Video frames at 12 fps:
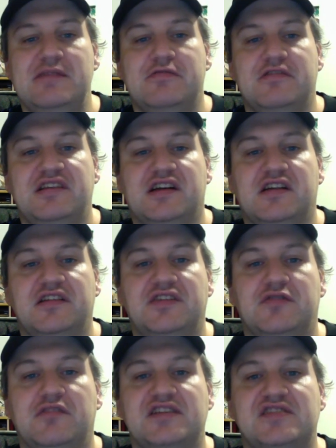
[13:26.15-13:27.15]
particularly in
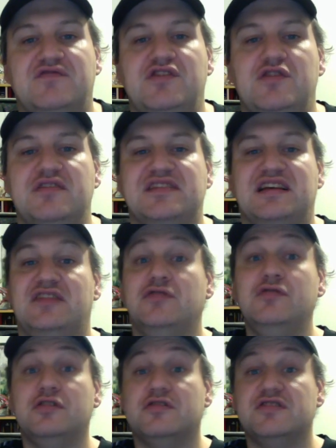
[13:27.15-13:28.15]
the West, view as a
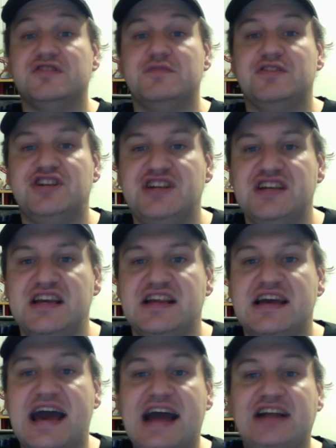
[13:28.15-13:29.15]
ludicrous
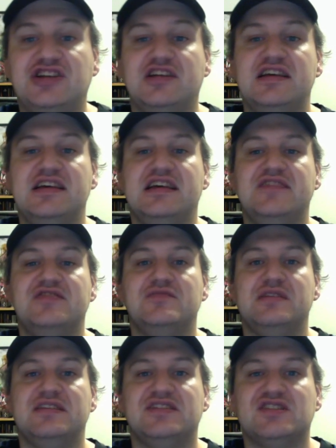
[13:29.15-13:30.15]
machine actually gives
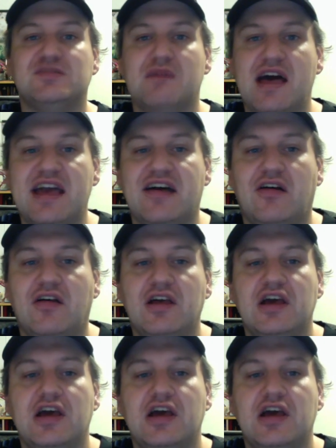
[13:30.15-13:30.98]
me a smile,